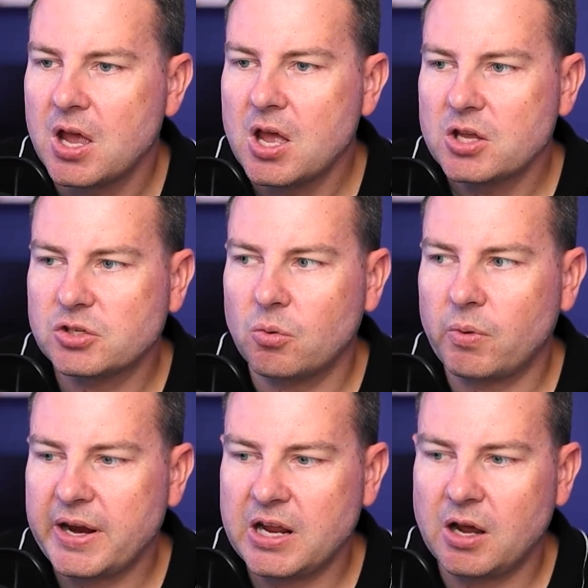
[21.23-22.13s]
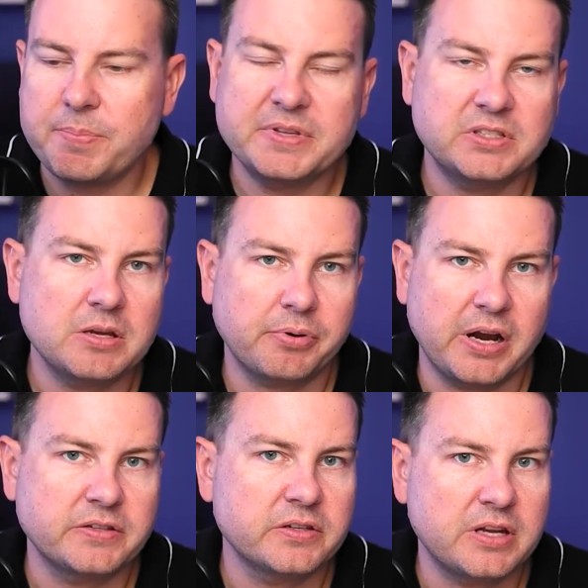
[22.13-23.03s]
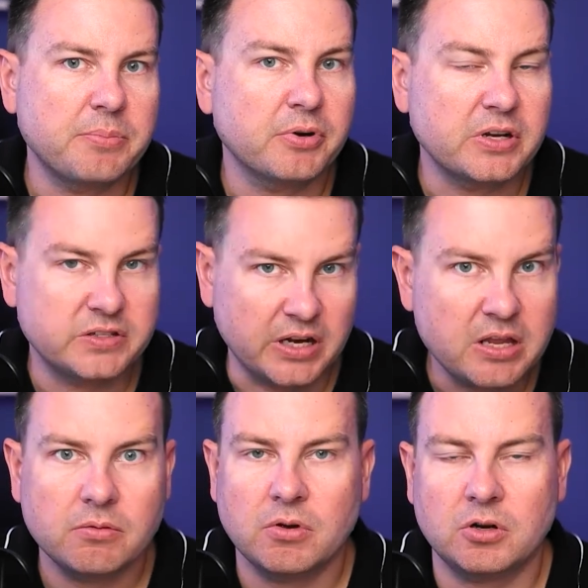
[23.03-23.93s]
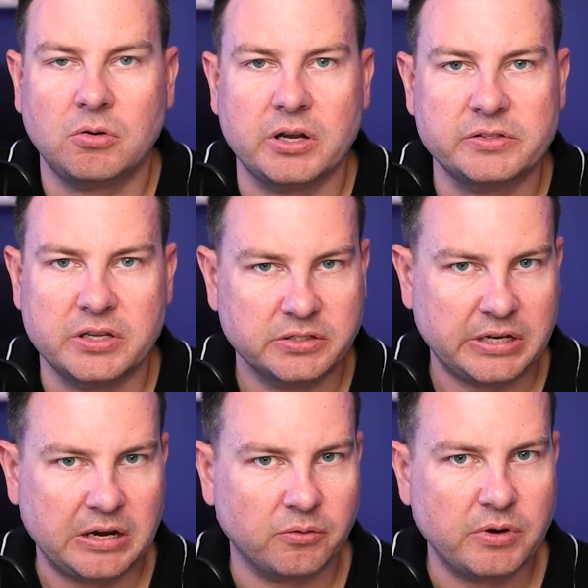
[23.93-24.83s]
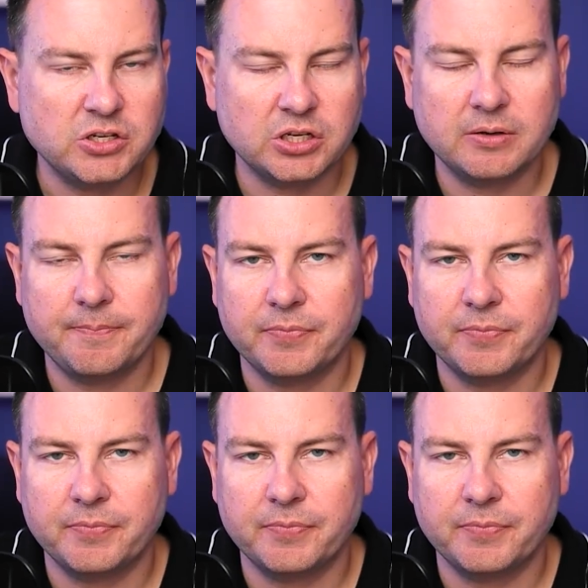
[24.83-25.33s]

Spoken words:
So right now, we've been seeing prices stay pretty steady across the entire region.